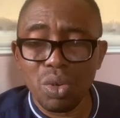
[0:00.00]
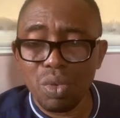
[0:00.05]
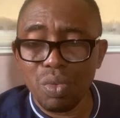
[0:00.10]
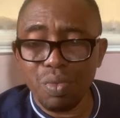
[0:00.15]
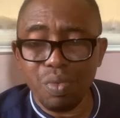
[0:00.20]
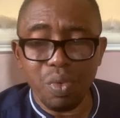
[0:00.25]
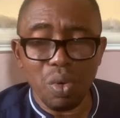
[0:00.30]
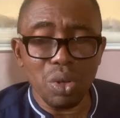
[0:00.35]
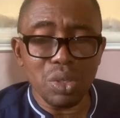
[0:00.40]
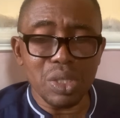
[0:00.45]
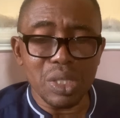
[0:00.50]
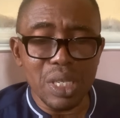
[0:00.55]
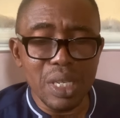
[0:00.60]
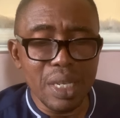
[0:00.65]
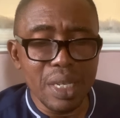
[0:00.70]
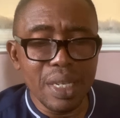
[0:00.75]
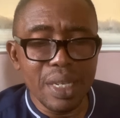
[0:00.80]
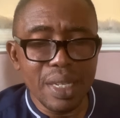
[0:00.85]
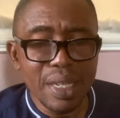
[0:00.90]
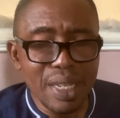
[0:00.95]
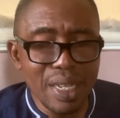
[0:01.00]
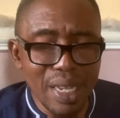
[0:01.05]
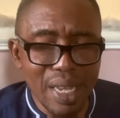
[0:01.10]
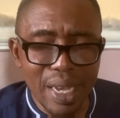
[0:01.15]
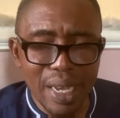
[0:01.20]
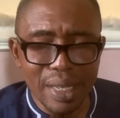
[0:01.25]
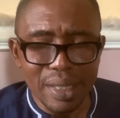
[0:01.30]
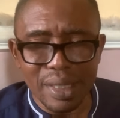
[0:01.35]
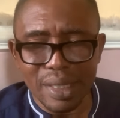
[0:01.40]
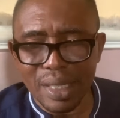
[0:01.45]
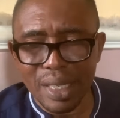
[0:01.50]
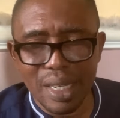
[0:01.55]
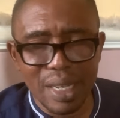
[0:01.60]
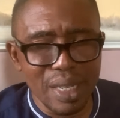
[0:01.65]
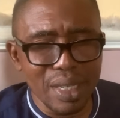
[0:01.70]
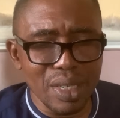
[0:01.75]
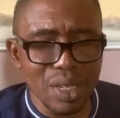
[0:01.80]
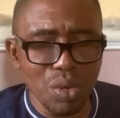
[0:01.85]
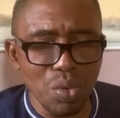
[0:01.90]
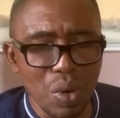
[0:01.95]
40 years
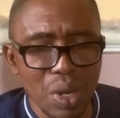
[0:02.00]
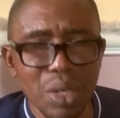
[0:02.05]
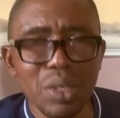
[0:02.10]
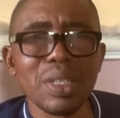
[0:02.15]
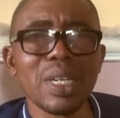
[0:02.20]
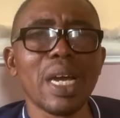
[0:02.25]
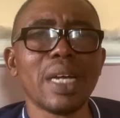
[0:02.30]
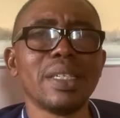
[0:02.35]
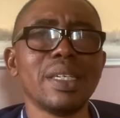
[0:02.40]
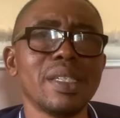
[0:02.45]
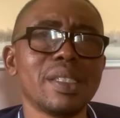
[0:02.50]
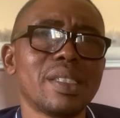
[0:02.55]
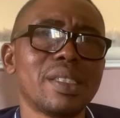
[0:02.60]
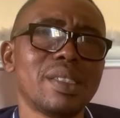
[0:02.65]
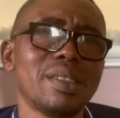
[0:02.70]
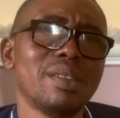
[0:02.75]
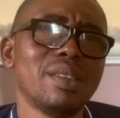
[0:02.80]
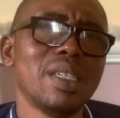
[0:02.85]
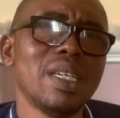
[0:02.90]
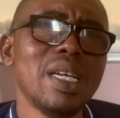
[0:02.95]
in the wilderness.